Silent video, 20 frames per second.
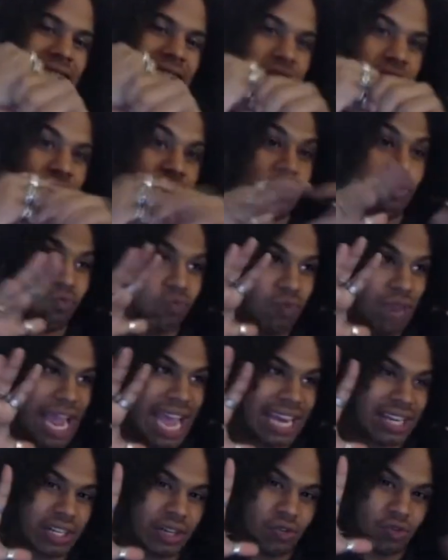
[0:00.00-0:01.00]
she
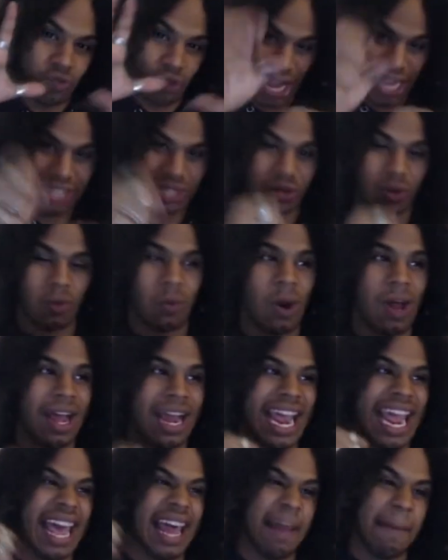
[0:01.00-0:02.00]
actually tries to run
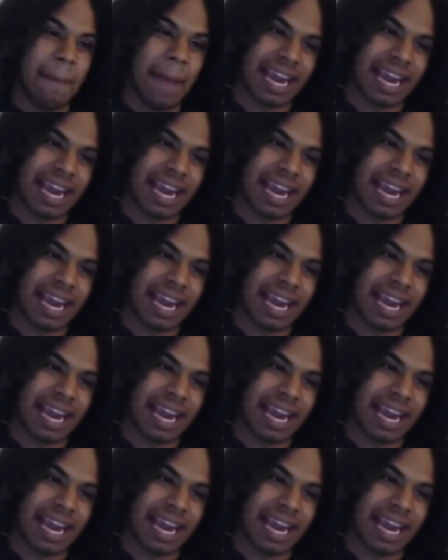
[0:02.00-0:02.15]
and